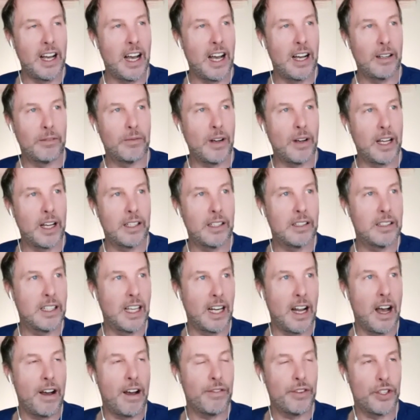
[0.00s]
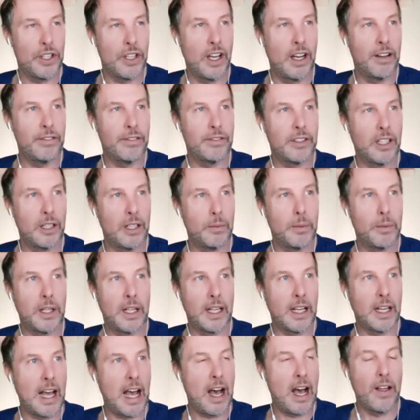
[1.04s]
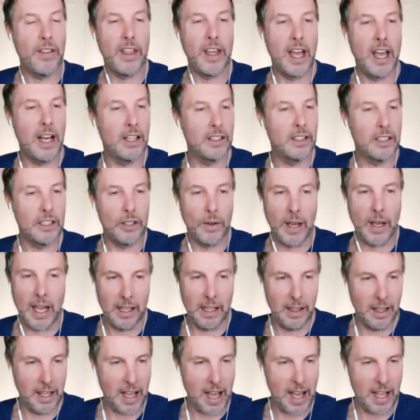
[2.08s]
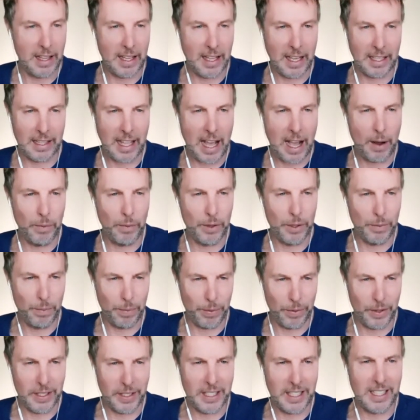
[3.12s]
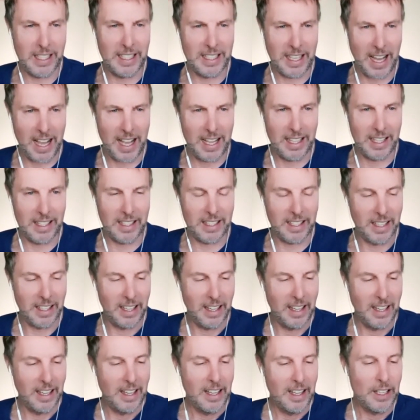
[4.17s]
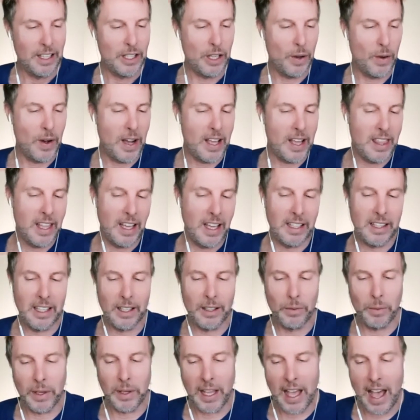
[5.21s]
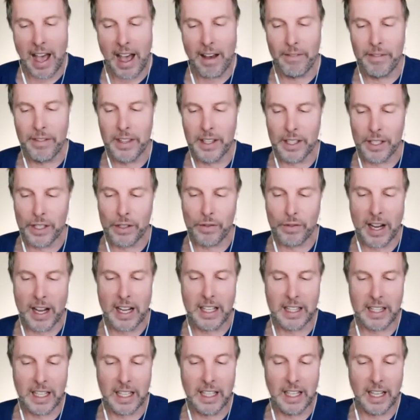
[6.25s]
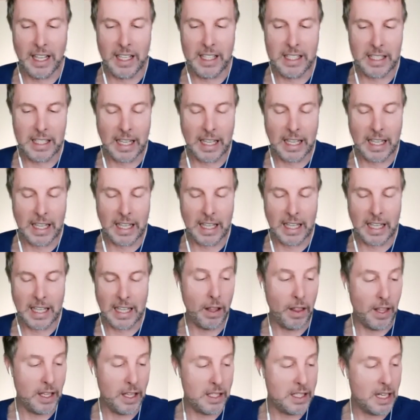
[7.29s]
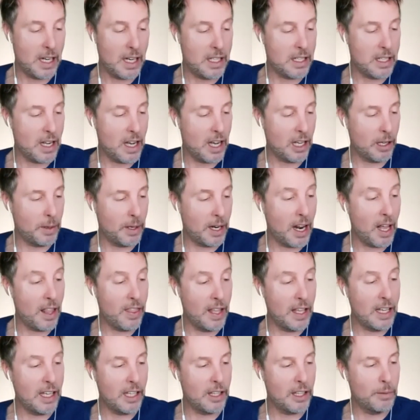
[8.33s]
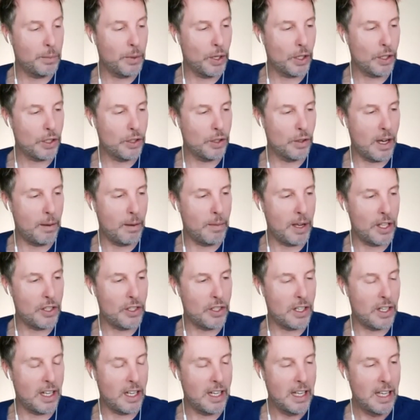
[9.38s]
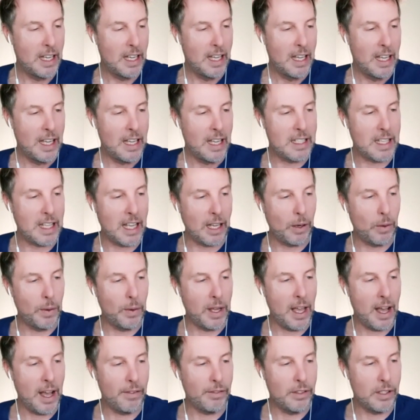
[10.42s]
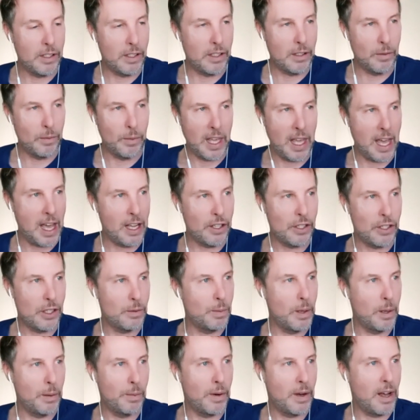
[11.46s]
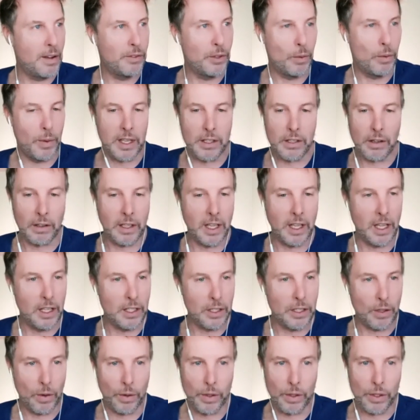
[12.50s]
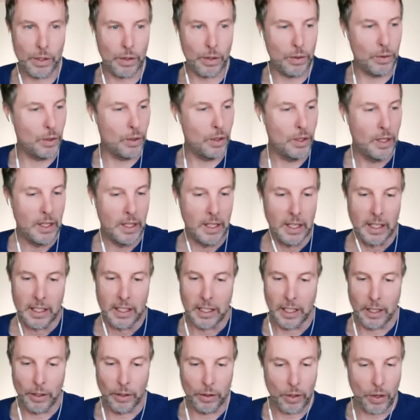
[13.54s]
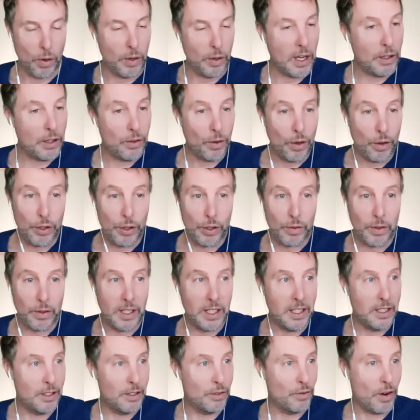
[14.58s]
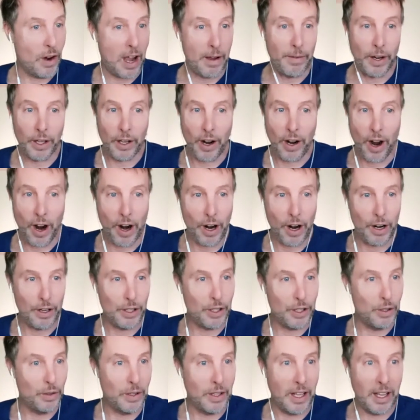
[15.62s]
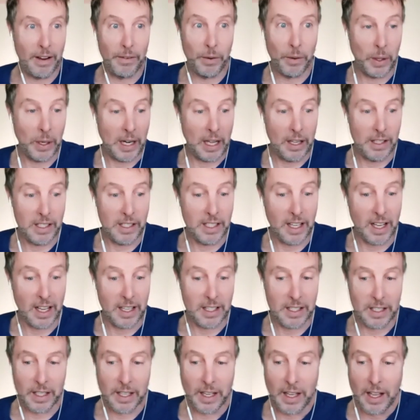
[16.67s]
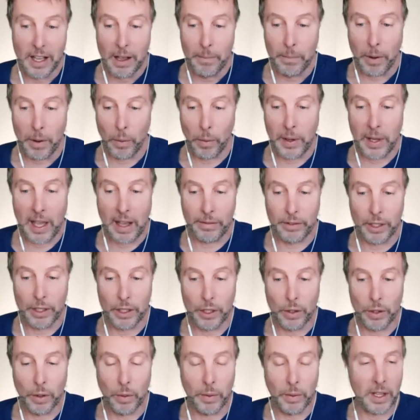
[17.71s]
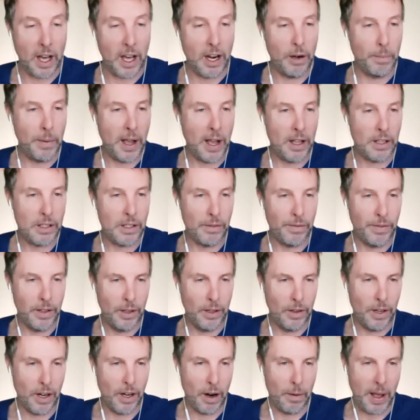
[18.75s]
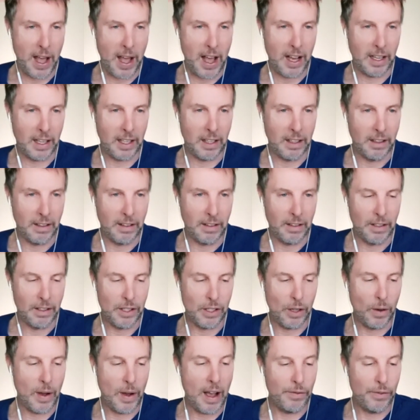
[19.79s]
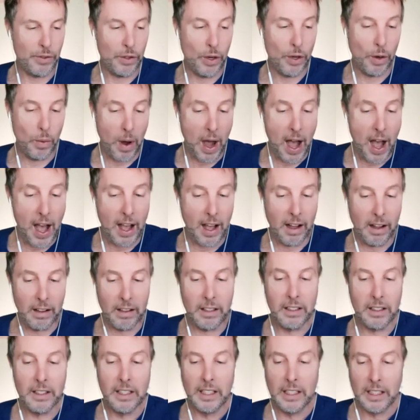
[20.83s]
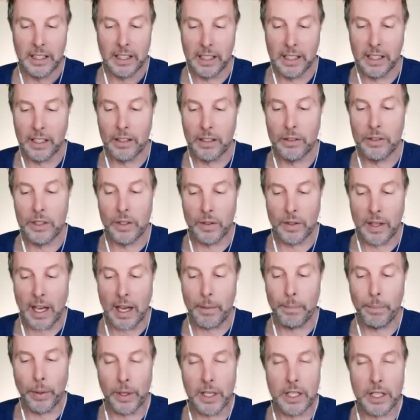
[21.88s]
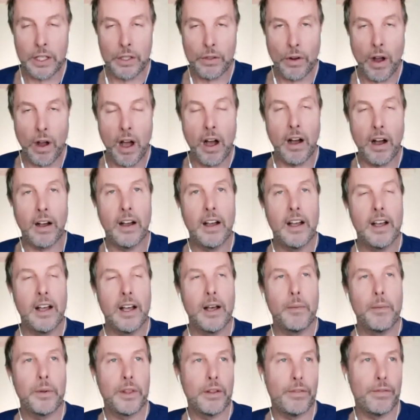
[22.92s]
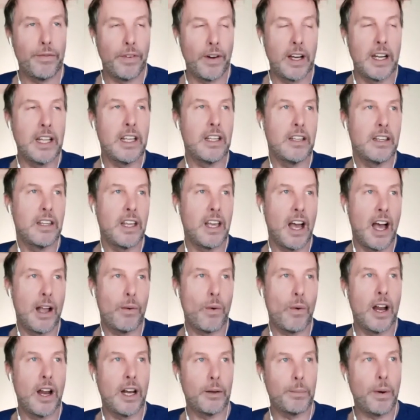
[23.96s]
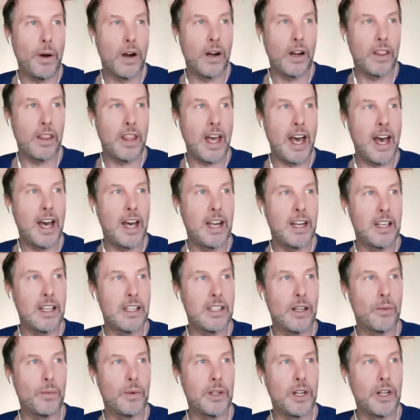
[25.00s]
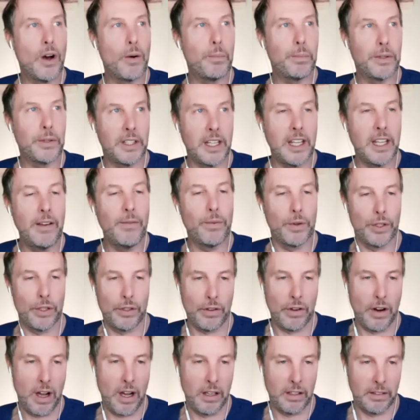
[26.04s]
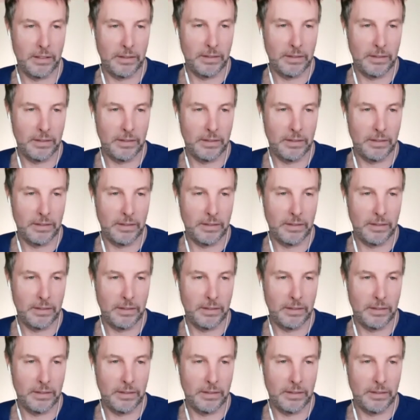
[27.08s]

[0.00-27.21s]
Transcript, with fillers: I would get off shift and it'd be like, how the hell did you handle that? Like that was pretty intense. So I think that we have this strength in us, and one of the things that I talk about, I think in the book too, I mentioned it, is like we have to, we anxious people have to raise our kids, go to school, you know, go get groceries, drive our cars, do what everyone else does, but we have to do it with 100 pounds of fear on our back. So after a while, you know, you get pretty strong. But the funny, the ironic part of that is that we don't believe we're strong.